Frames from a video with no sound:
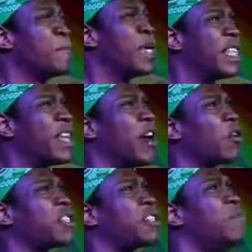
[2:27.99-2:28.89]
be the
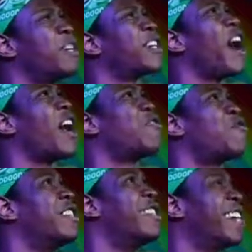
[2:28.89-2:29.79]
ultimate
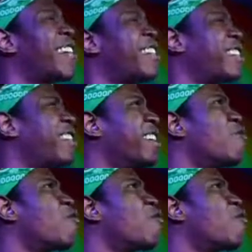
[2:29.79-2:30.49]
contradiction,